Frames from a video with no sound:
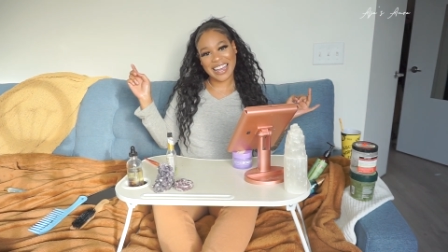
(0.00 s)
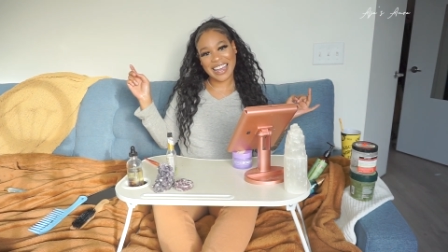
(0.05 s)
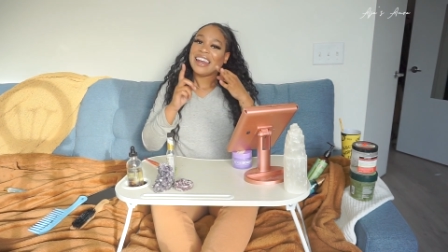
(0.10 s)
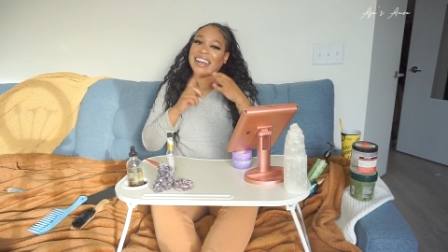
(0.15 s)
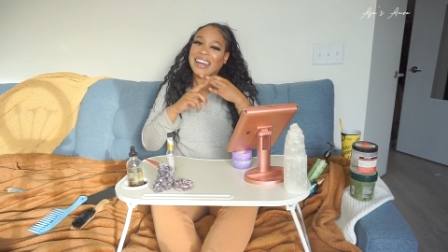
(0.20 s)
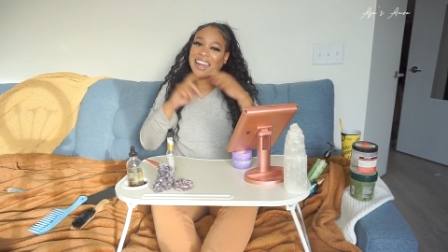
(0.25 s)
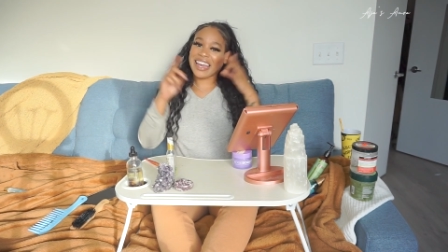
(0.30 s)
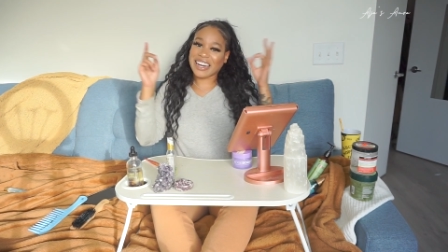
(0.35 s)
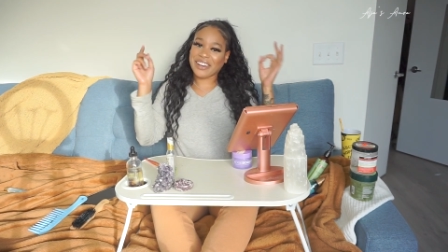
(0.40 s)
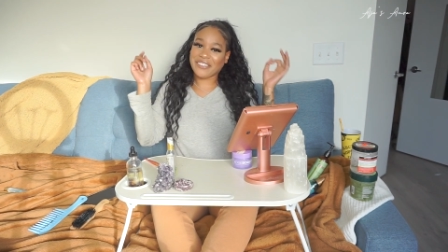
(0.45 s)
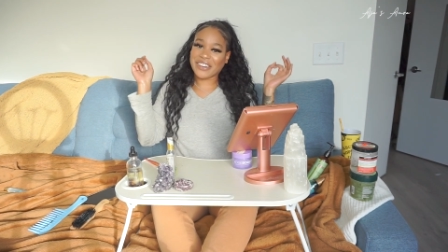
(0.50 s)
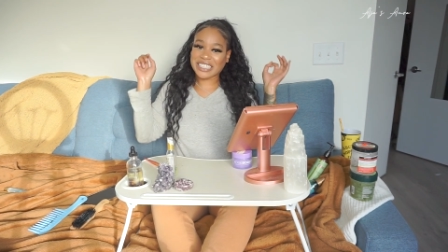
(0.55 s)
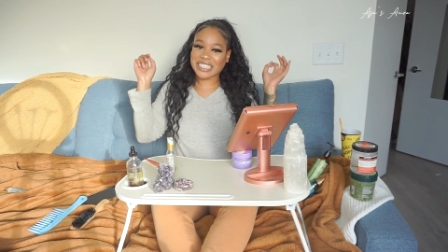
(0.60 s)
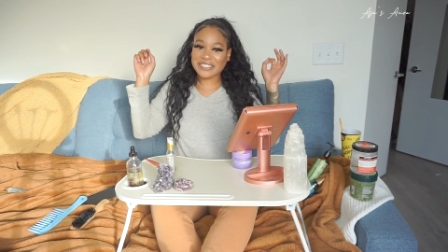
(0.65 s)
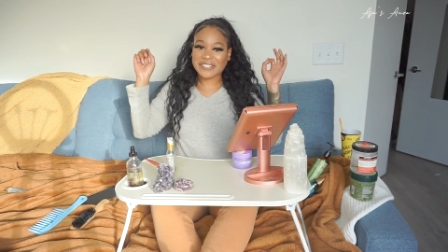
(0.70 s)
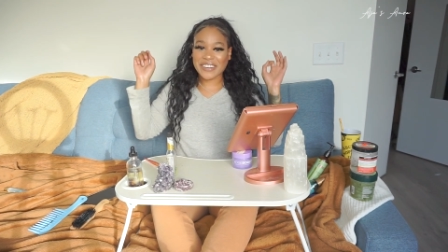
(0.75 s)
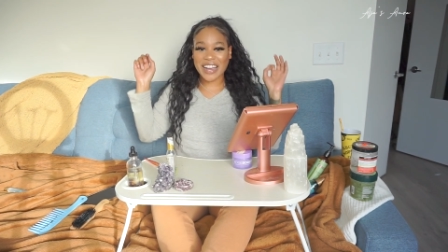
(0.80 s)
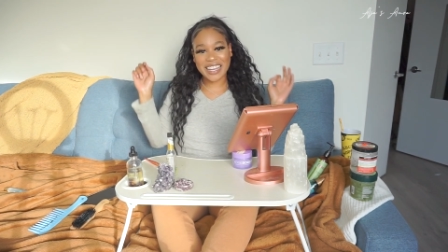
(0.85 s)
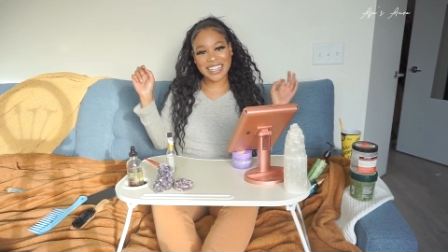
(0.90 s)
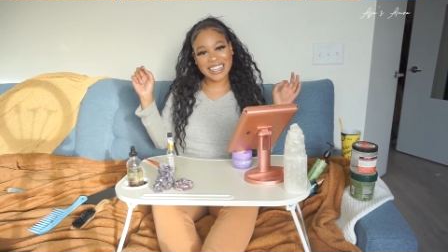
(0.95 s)
lady witch
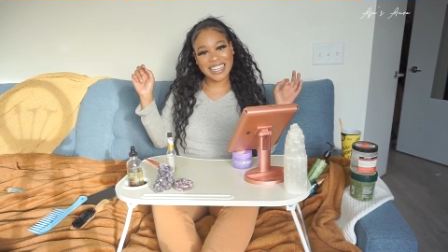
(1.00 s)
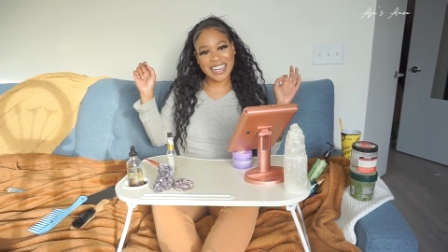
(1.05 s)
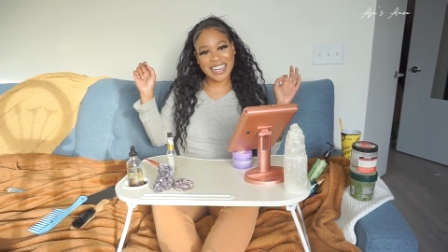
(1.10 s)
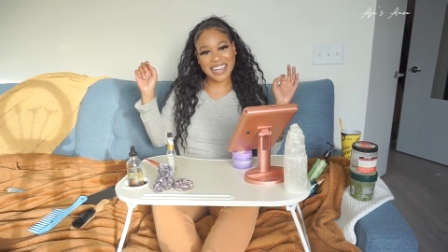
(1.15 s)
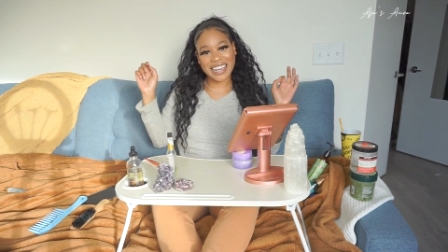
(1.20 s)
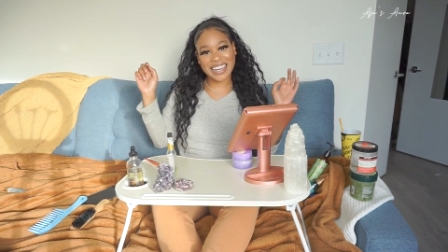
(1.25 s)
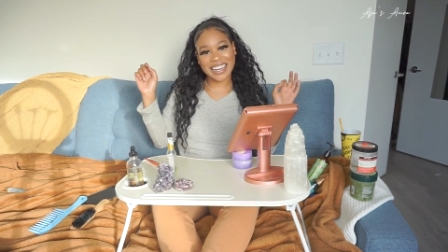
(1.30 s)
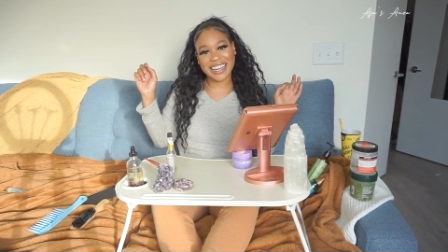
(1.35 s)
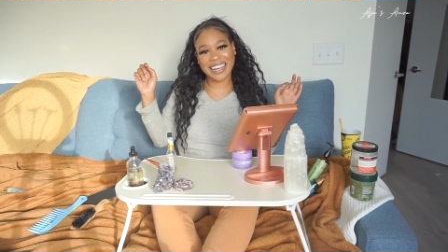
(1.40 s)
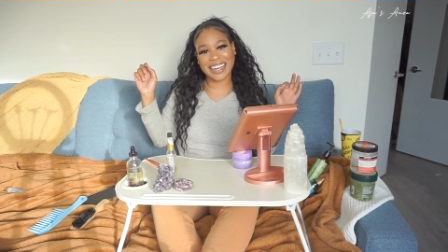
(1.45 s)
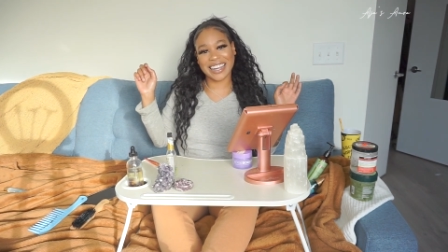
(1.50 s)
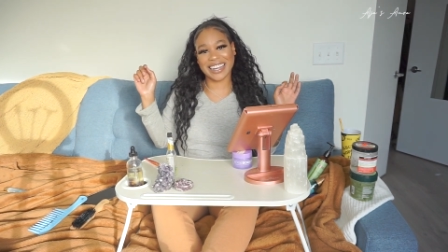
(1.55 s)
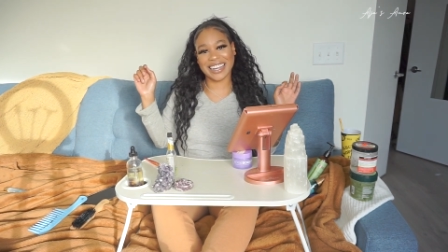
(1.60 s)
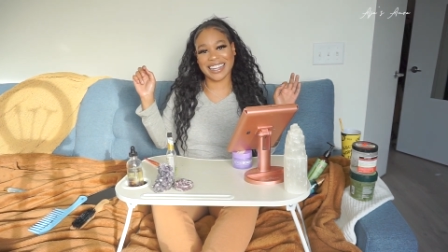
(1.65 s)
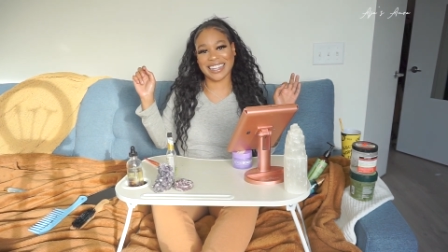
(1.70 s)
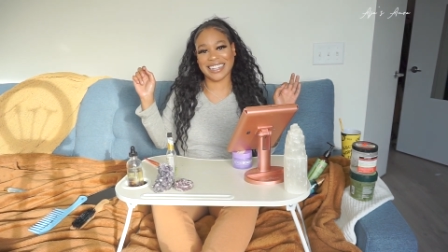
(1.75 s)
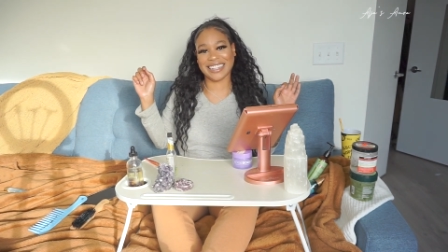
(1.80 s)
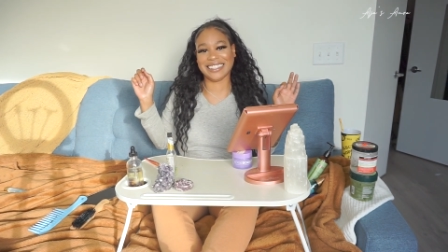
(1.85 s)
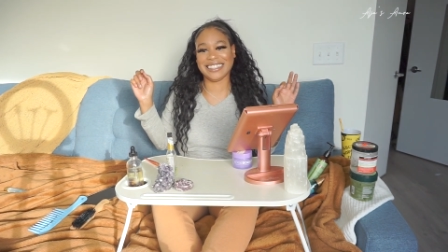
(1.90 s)
friendly,